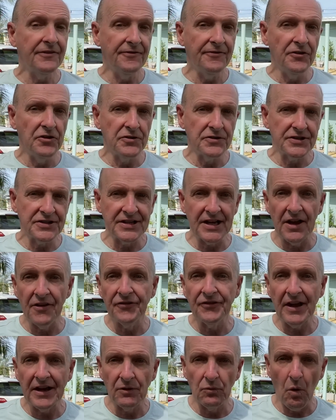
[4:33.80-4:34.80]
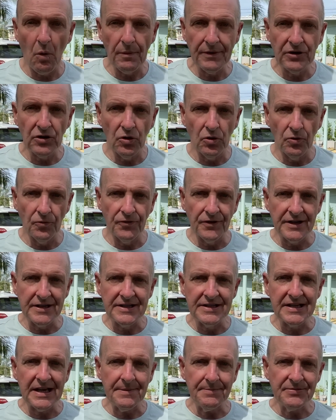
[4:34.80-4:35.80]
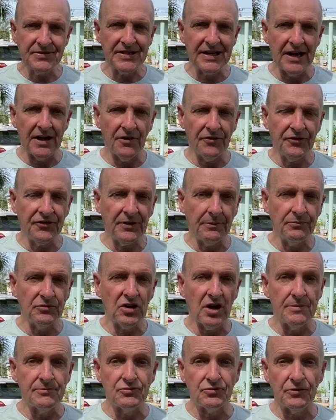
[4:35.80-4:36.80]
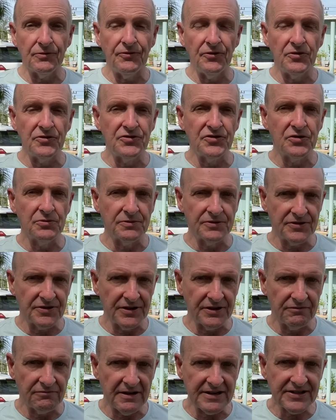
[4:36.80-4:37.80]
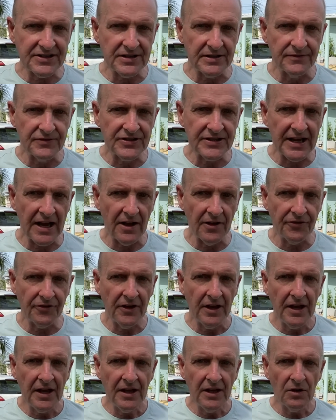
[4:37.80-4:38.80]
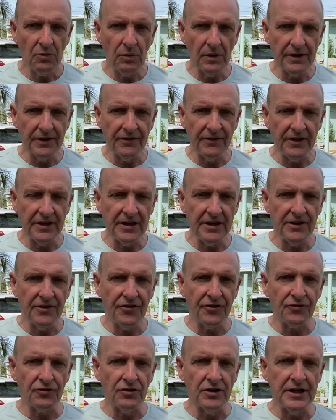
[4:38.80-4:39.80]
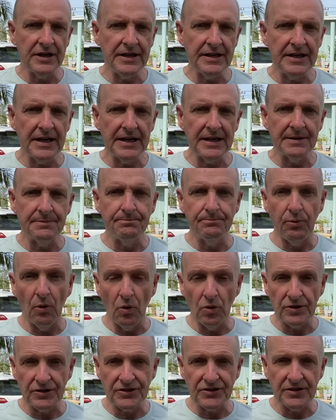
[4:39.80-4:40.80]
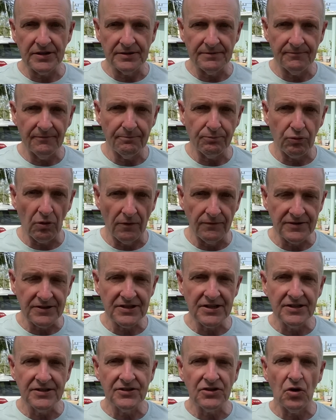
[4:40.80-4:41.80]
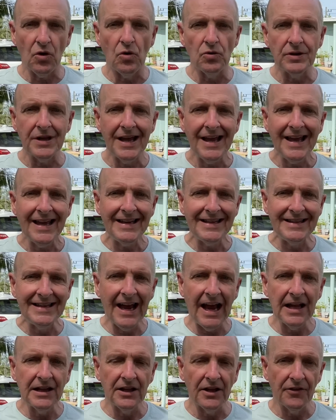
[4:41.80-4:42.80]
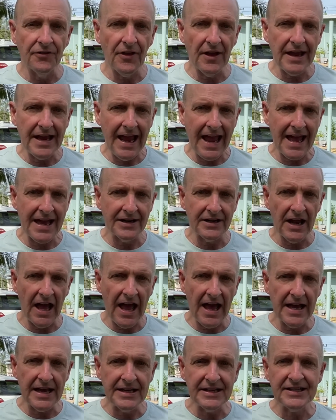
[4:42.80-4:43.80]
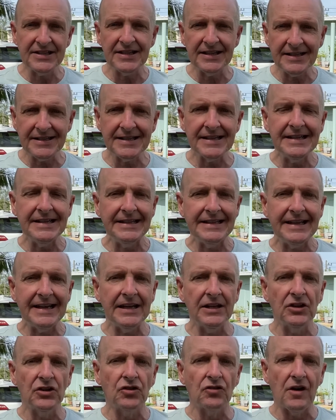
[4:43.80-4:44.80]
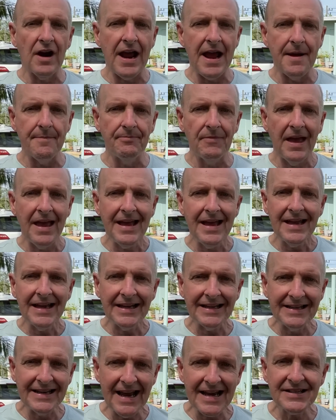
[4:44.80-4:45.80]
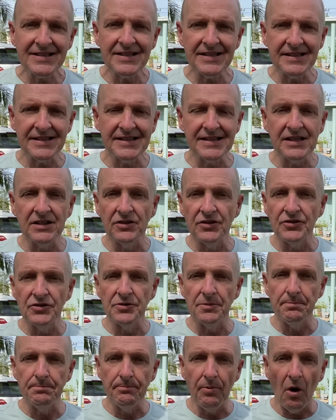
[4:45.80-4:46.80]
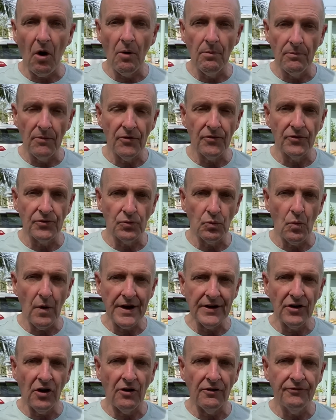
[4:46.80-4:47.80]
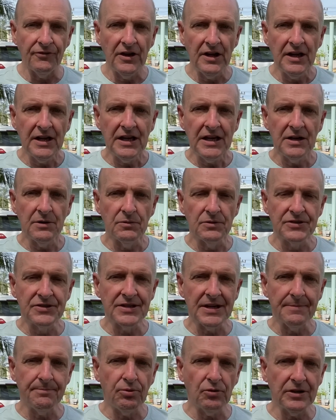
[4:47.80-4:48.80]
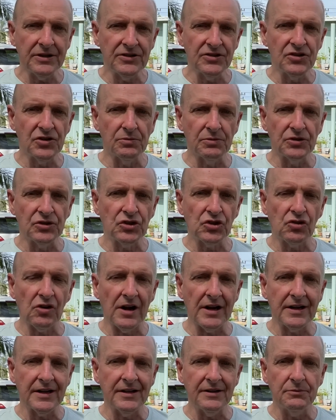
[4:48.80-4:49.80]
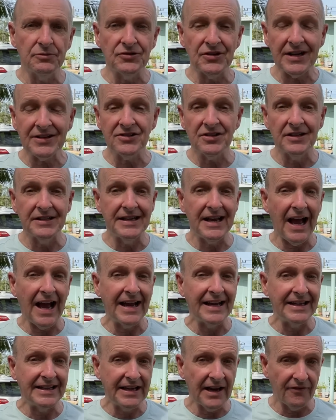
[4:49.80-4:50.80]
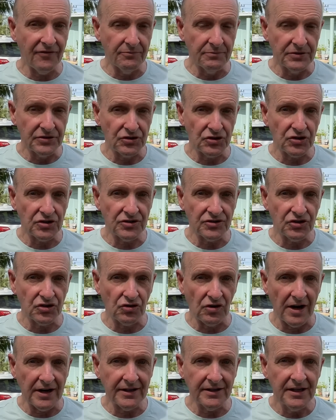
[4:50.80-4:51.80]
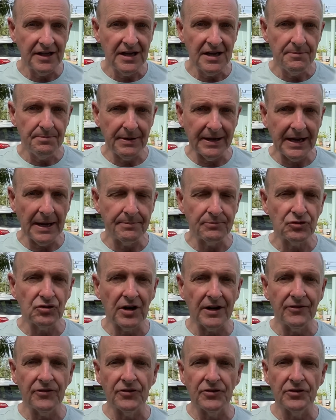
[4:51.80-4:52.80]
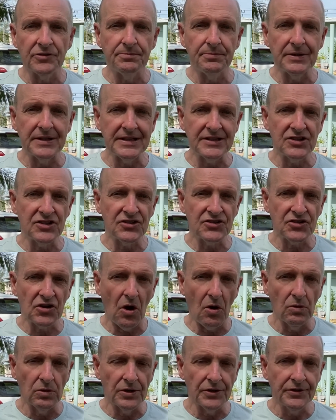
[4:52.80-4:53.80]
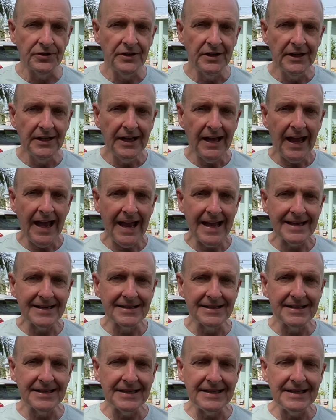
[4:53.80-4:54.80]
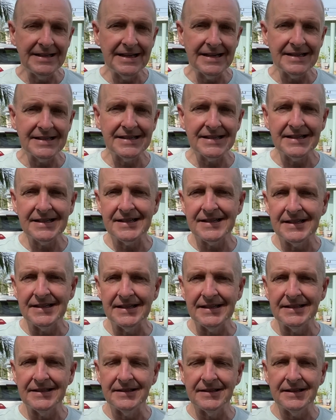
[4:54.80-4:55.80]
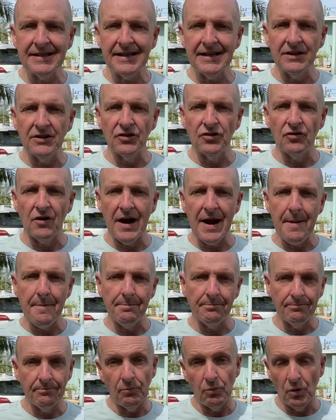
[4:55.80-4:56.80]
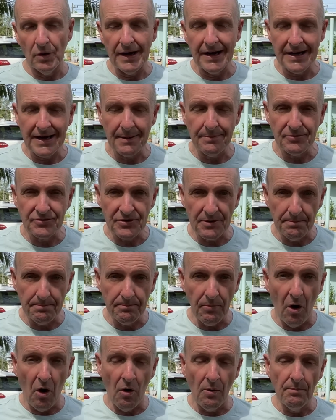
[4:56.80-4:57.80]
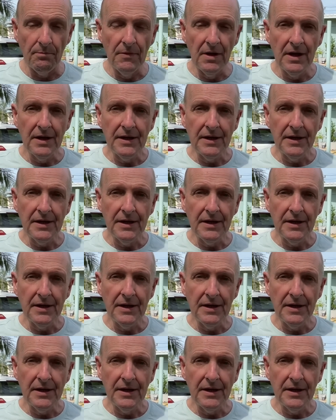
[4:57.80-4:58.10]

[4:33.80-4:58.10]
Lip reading: further south, down in what we call the deep south, sometimes referred to as the restive south, one of the 3 border provinces called Yala, they had a 16 kilogram gas cylinder bomb that went off. It was put into a truck. It was actually a government truck, pickup truck that had been stolen, and the 16 kilogram ended up as a bomb.